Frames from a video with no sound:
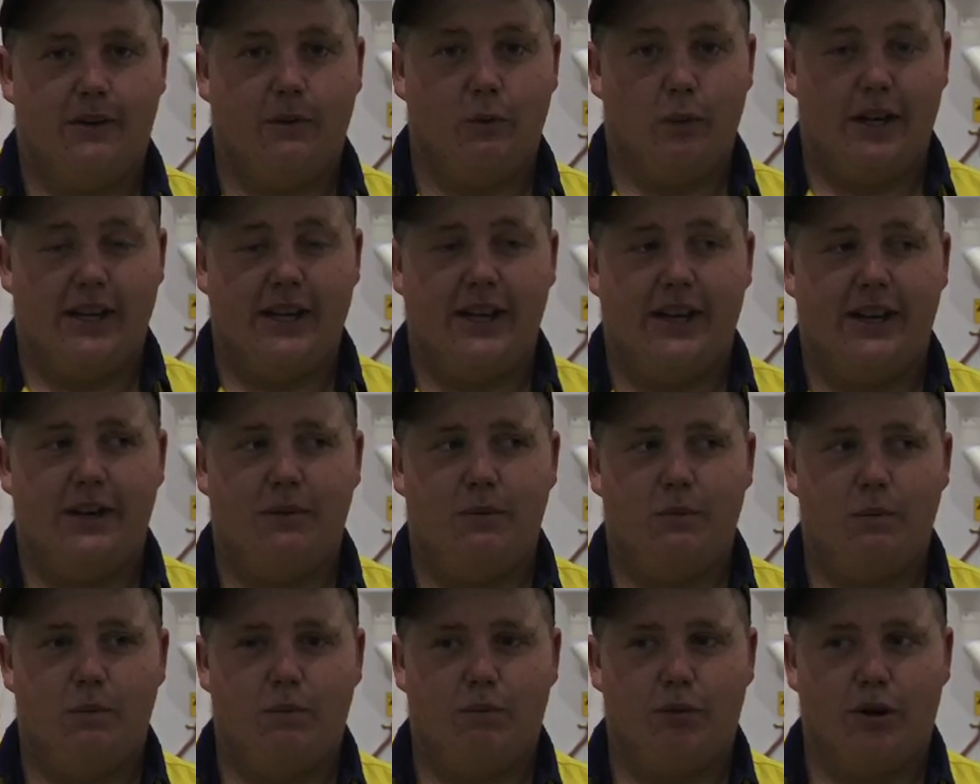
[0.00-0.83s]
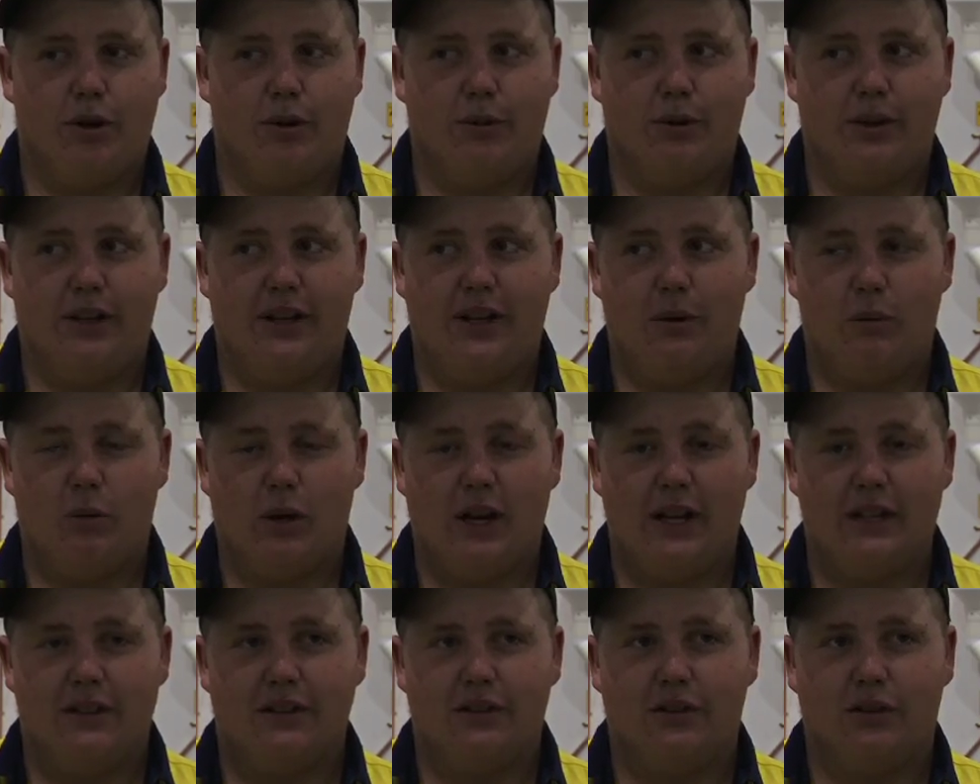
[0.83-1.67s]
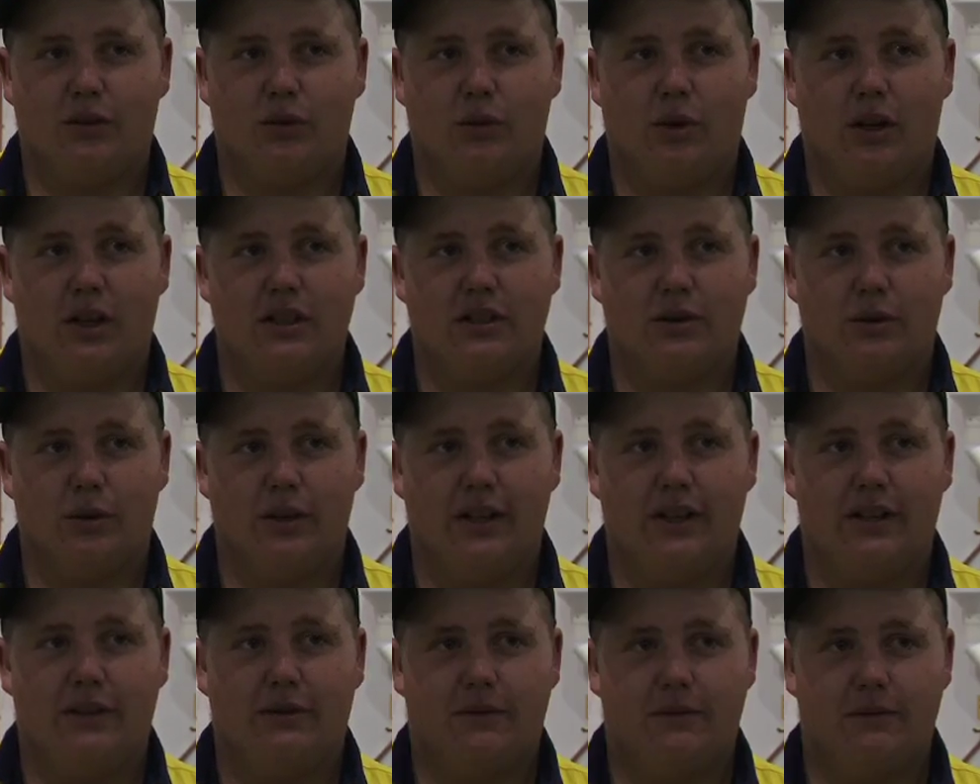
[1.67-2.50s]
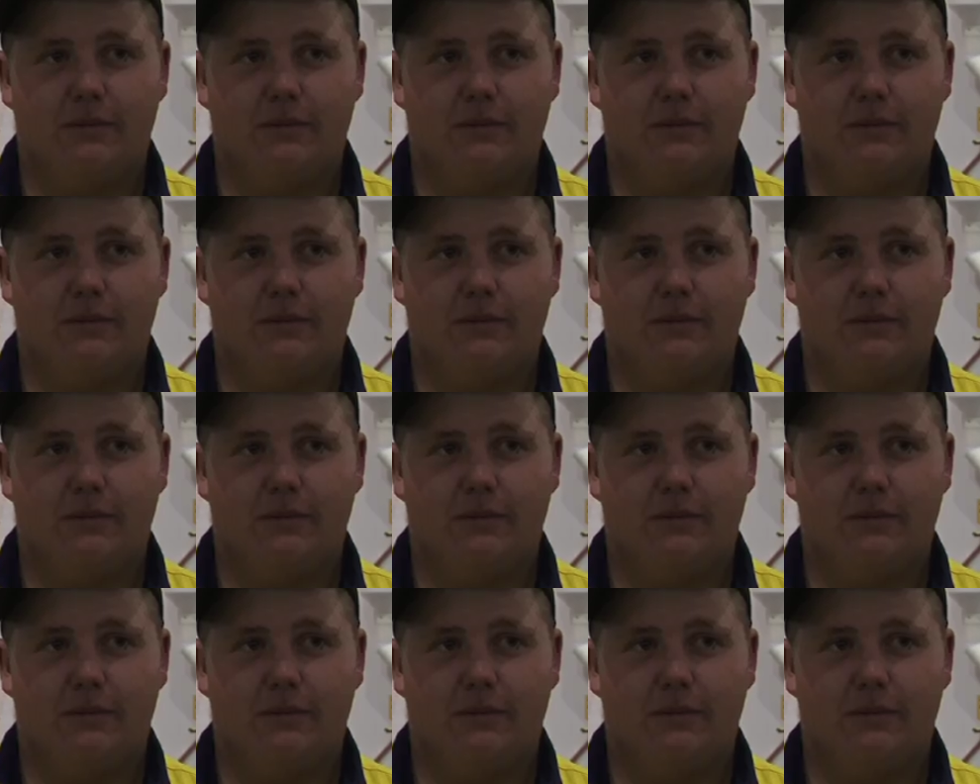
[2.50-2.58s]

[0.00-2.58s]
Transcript: we did probably once or twice a week.